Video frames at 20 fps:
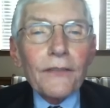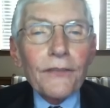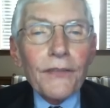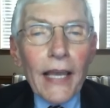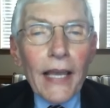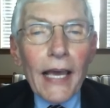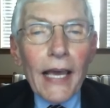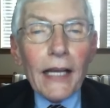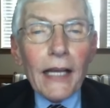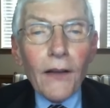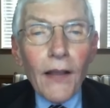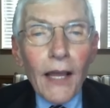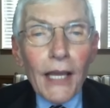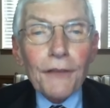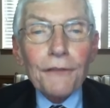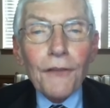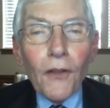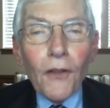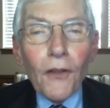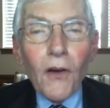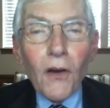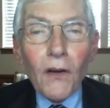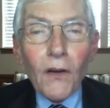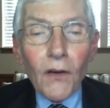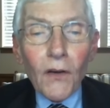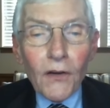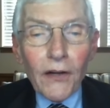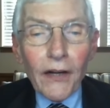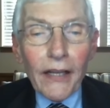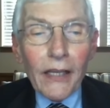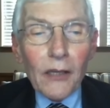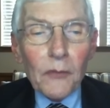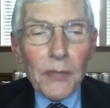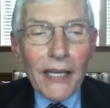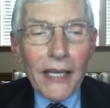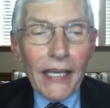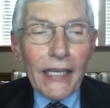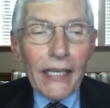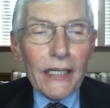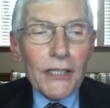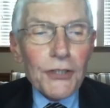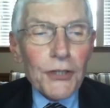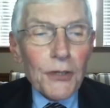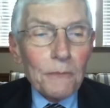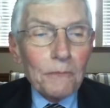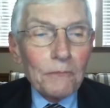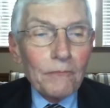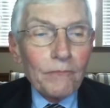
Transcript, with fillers: that lifelong learning page.